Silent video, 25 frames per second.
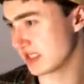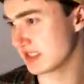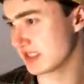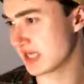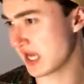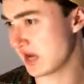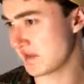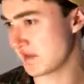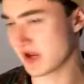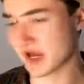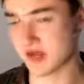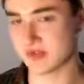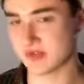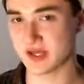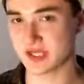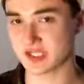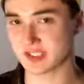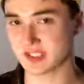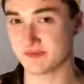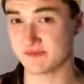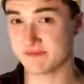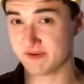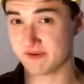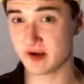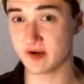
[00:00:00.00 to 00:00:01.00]
Gaming, I think, has
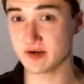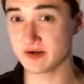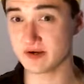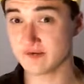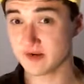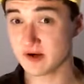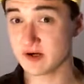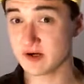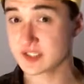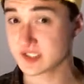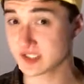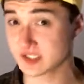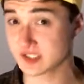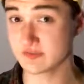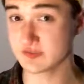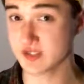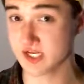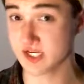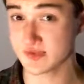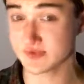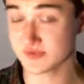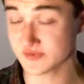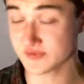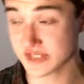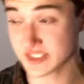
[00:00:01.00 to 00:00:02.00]
a very, very slim
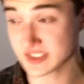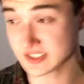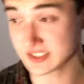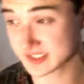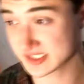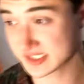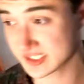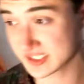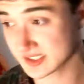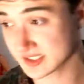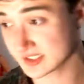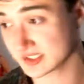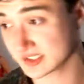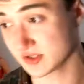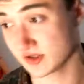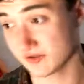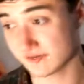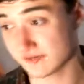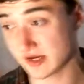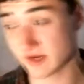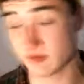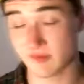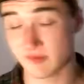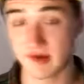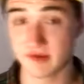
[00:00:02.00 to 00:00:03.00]
chance of getting 6th. So if
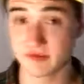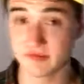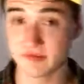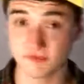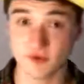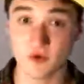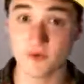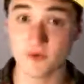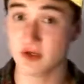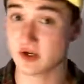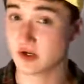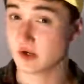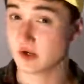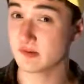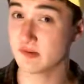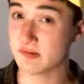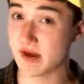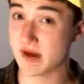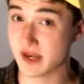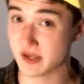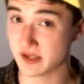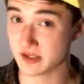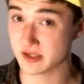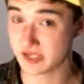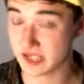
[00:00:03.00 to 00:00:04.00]
I remain in 4th, I could be
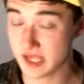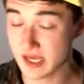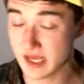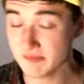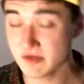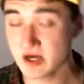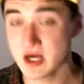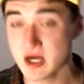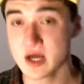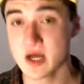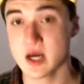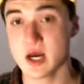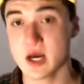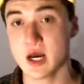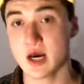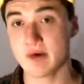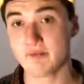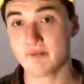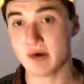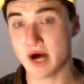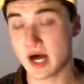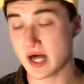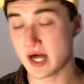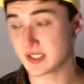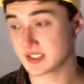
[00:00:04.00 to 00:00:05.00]
battling him.
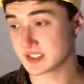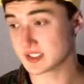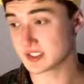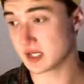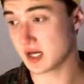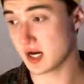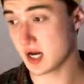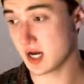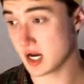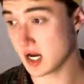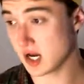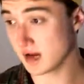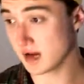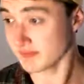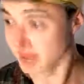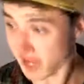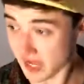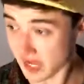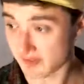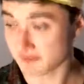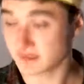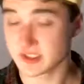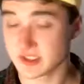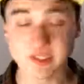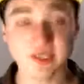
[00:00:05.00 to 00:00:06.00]
But,
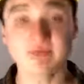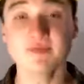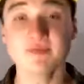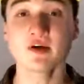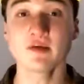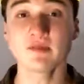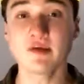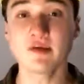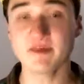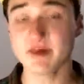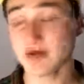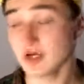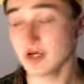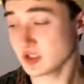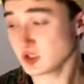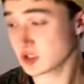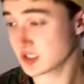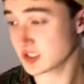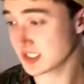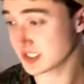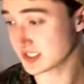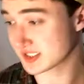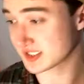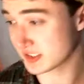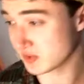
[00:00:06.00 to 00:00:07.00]
yeah, it's definitely going to be very
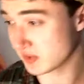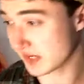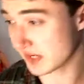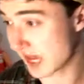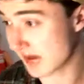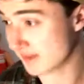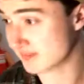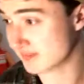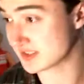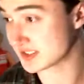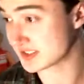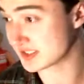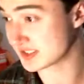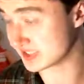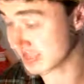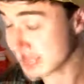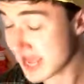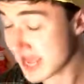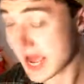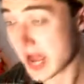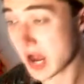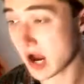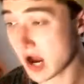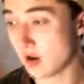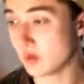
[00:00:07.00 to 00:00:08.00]
interesting to see what happens.
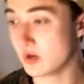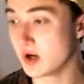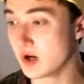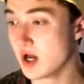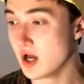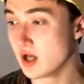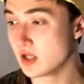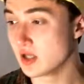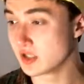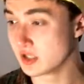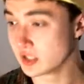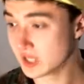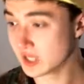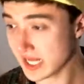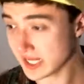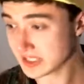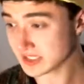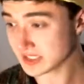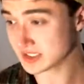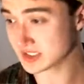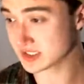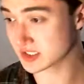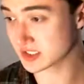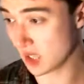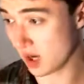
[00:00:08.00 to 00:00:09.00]
Now,
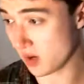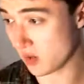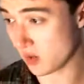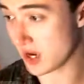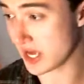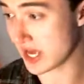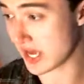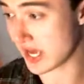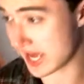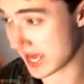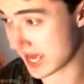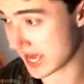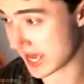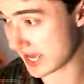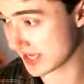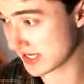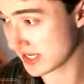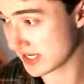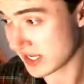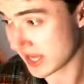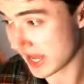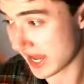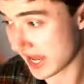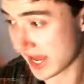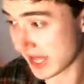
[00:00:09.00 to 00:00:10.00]
let's go ahead
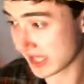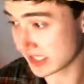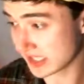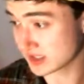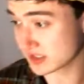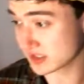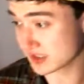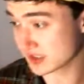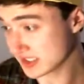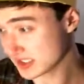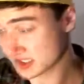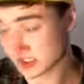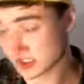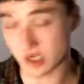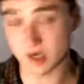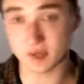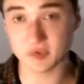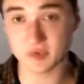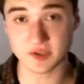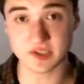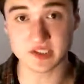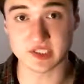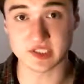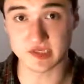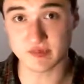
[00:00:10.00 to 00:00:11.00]
and get started
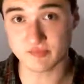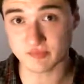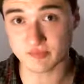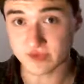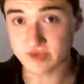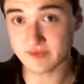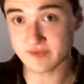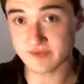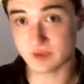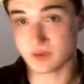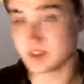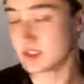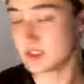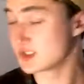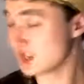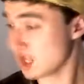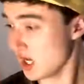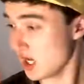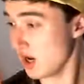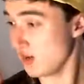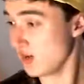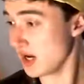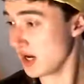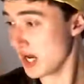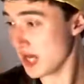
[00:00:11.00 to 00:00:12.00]
with the team preview.
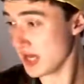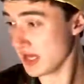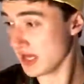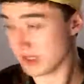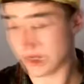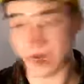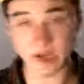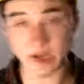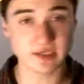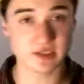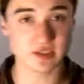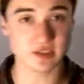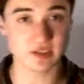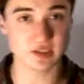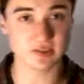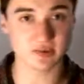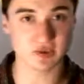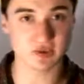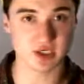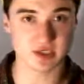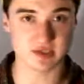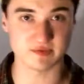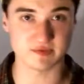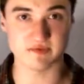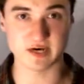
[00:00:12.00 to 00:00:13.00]
So, I need to double
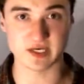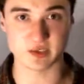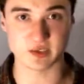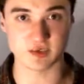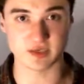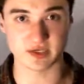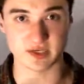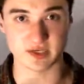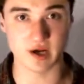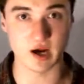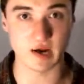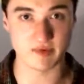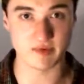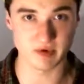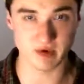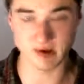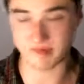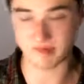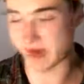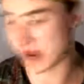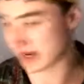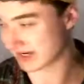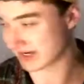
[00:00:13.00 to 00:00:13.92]
check some facts right here. I'll be right back.